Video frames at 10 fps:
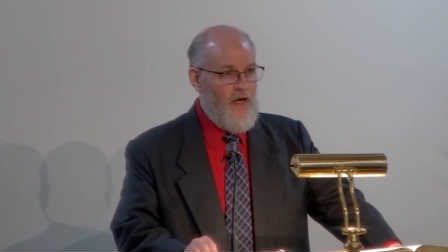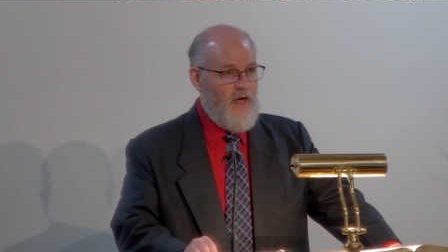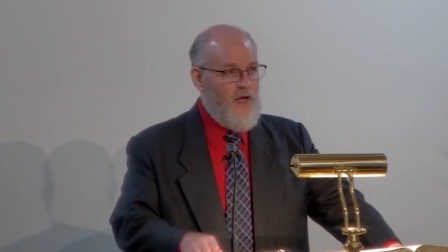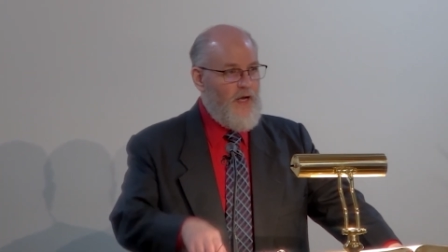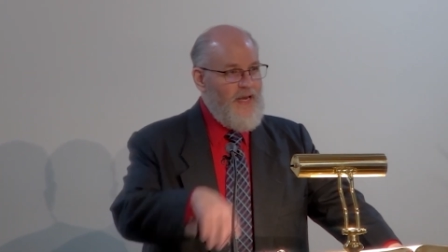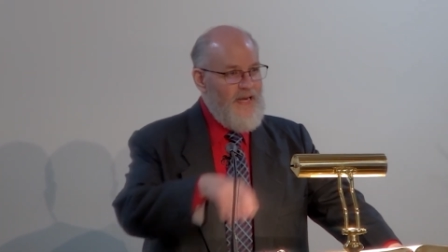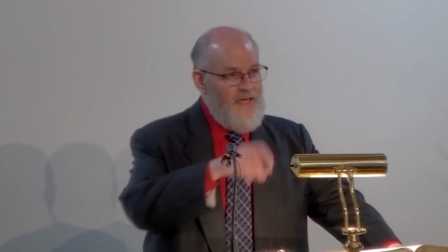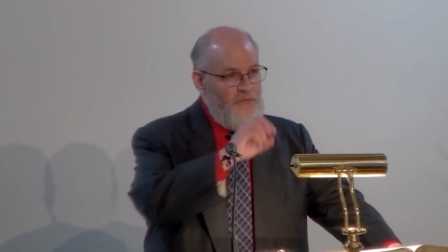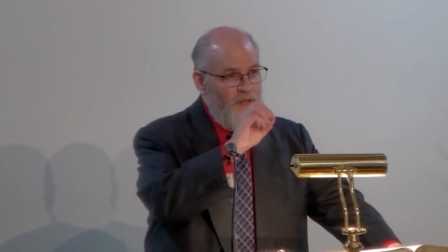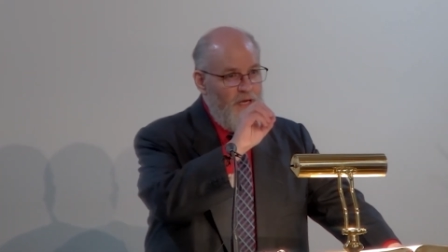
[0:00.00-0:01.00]
uh,
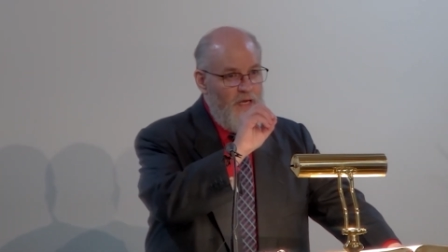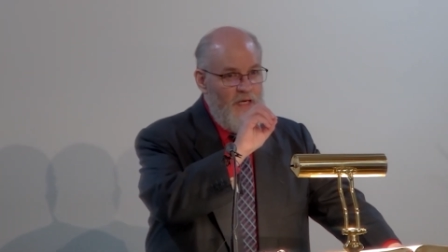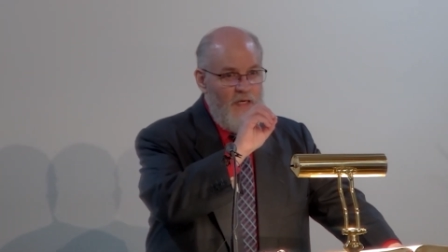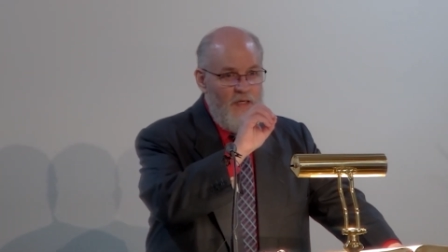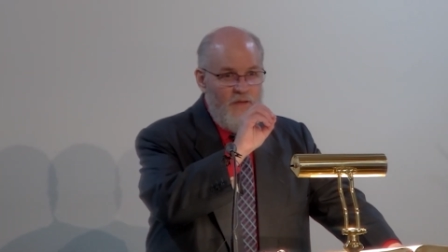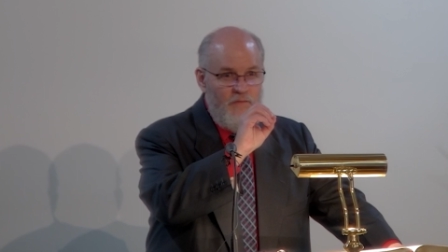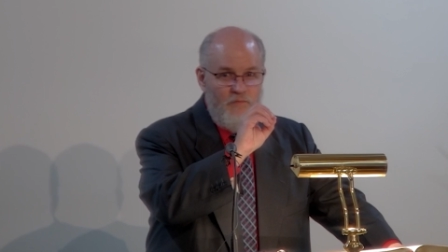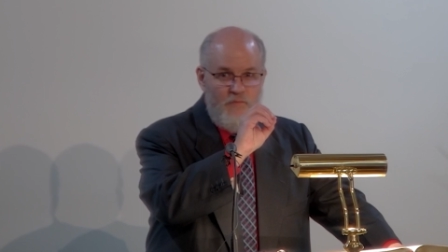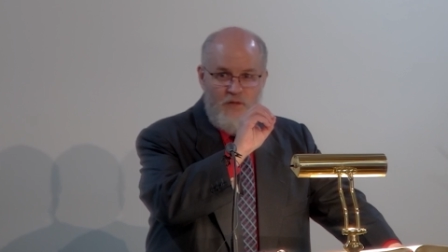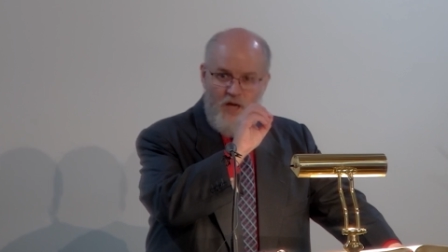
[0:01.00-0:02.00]
in the
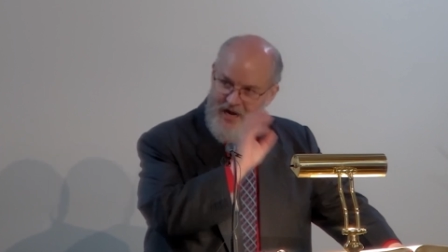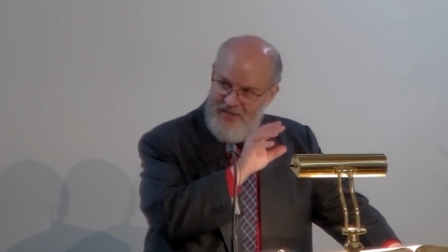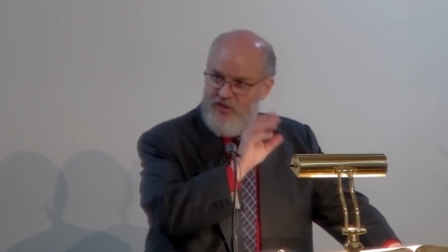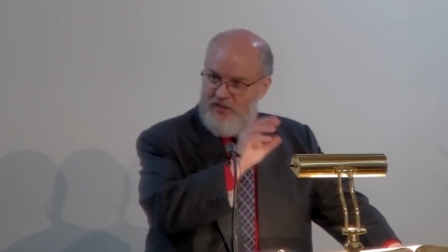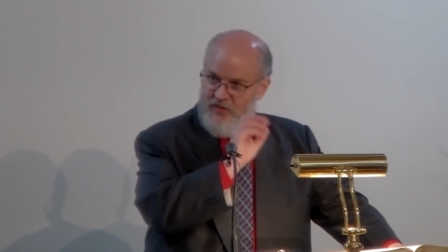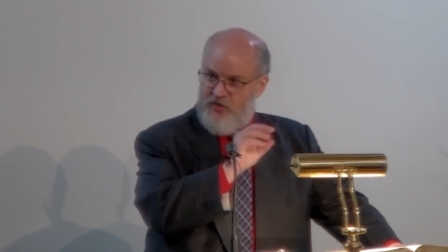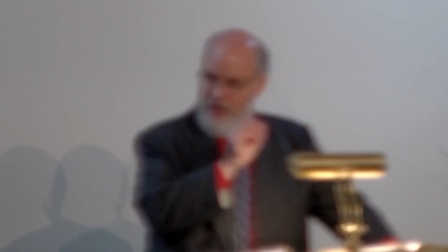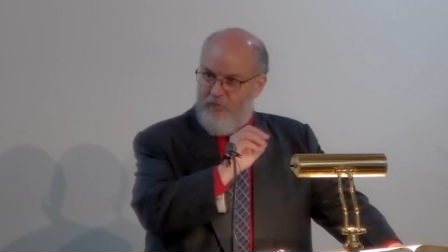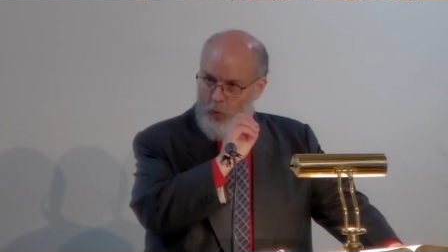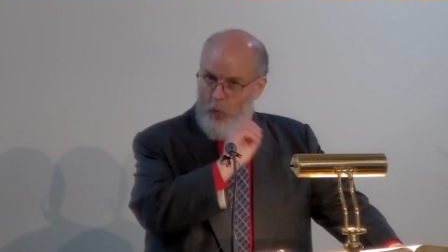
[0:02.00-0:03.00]
consonants
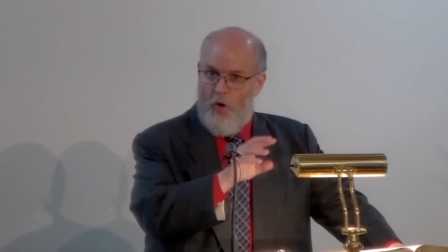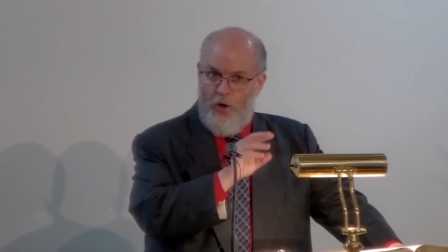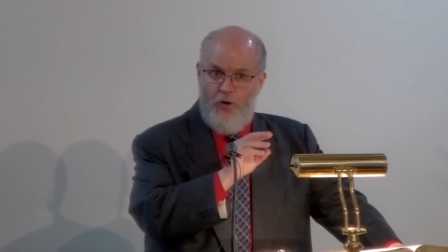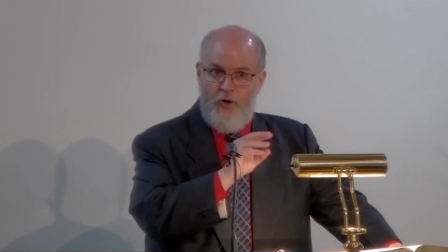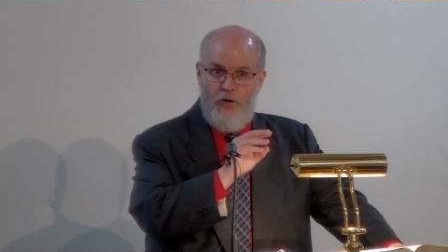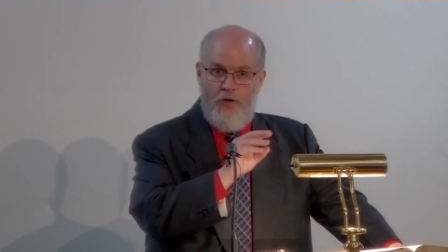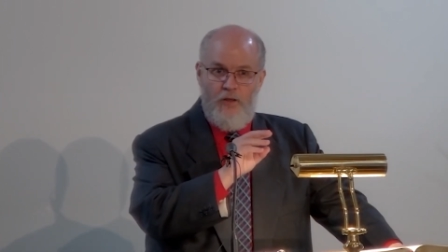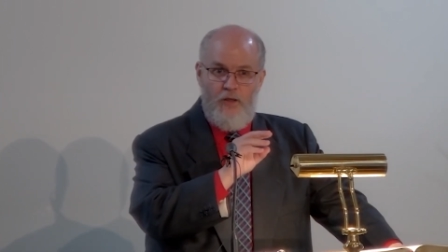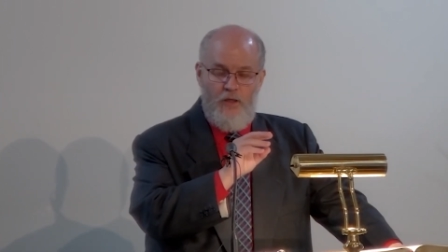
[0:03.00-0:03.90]
of the word